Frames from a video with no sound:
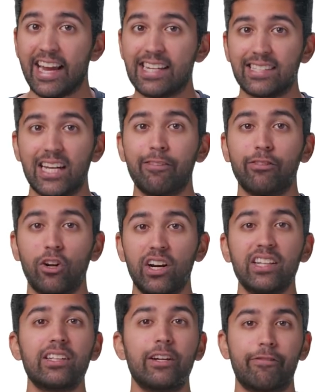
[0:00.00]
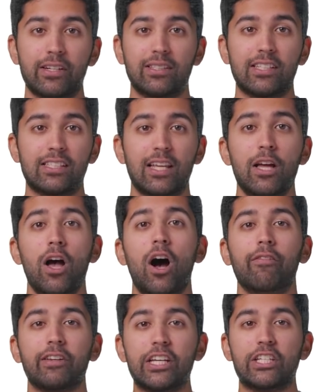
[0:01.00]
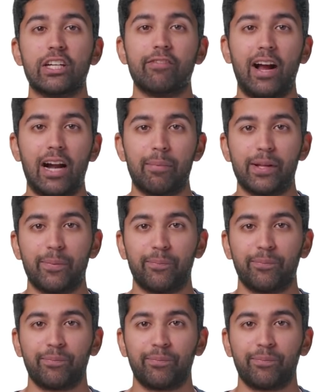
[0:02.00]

instead of learning the differences of each environment.